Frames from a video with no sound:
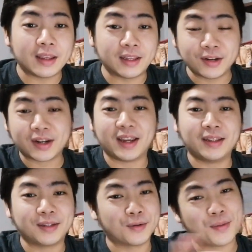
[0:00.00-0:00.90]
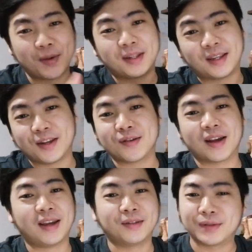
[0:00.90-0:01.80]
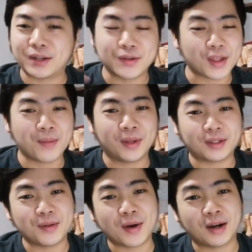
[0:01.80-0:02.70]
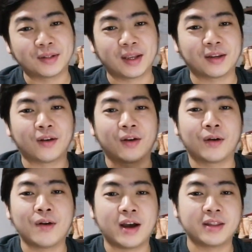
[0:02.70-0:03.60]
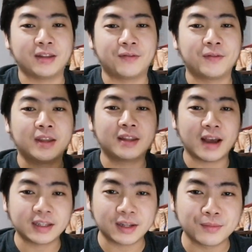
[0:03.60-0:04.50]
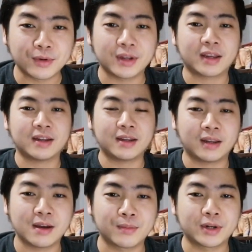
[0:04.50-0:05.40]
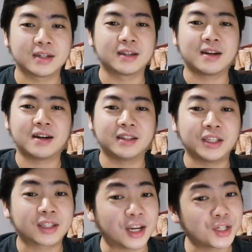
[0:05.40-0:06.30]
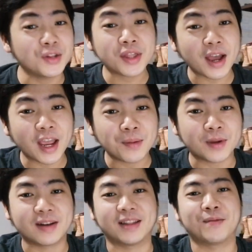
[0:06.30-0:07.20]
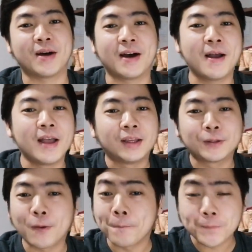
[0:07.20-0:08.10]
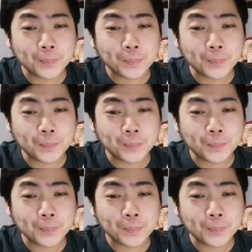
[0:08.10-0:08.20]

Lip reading: in your case, so depende sa inyo, guys, sa inyong topics, di ba, sa inyong kuan, if nasad mo yung kaning discussion type ana, di ba? So